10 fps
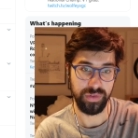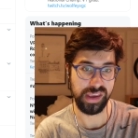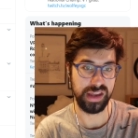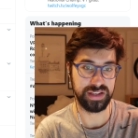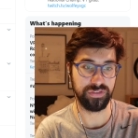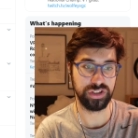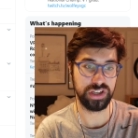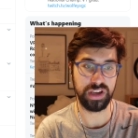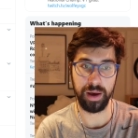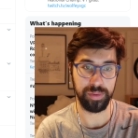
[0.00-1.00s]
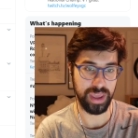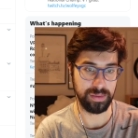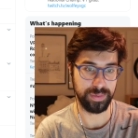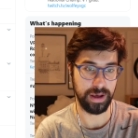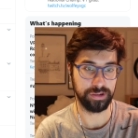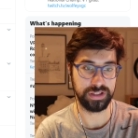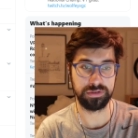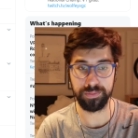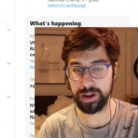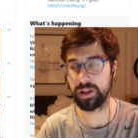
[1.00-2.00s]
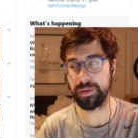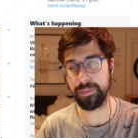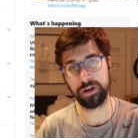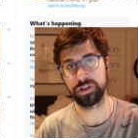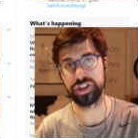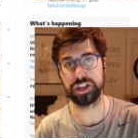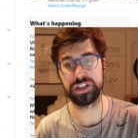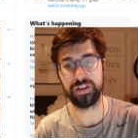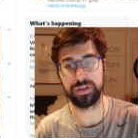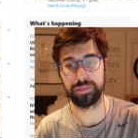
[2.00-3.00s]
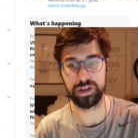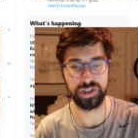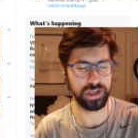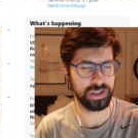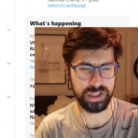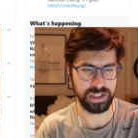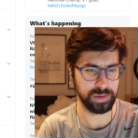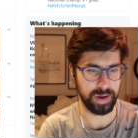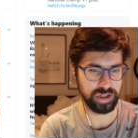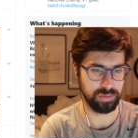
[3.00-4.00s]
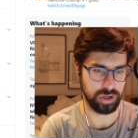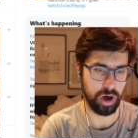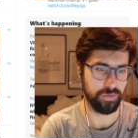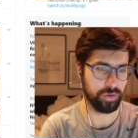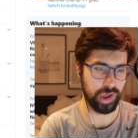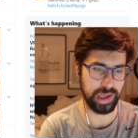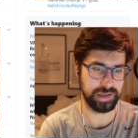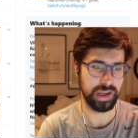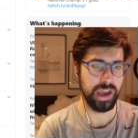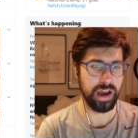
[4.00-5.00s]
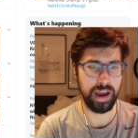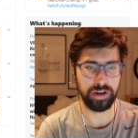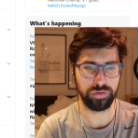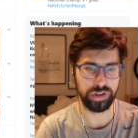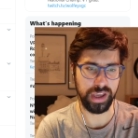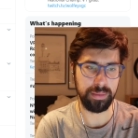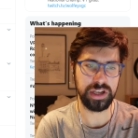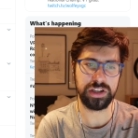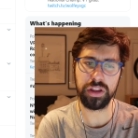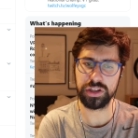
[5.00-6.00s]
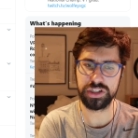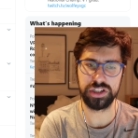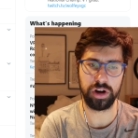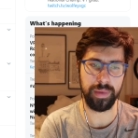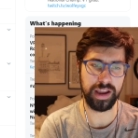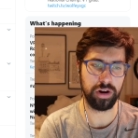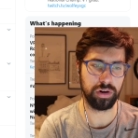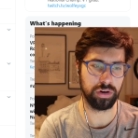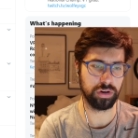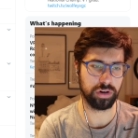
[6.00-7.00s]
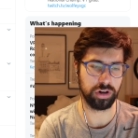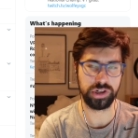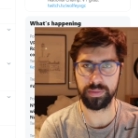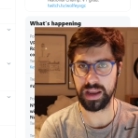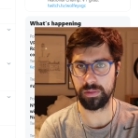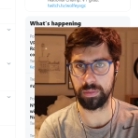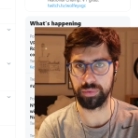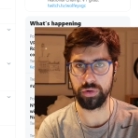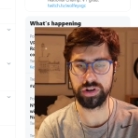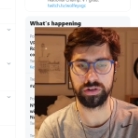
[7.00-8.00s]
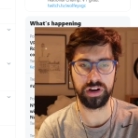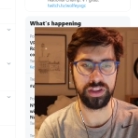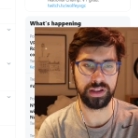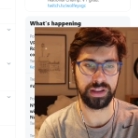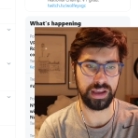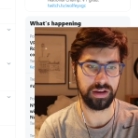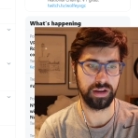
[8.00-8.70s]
It definitely didn't help the game's balance. It was a bit, a bit better in Gen 7, but in Gen 6 especially, it was awful, and I agree. Like, I mean, it's not like Titar Mega or Garchomp Mega were broken or anything, like,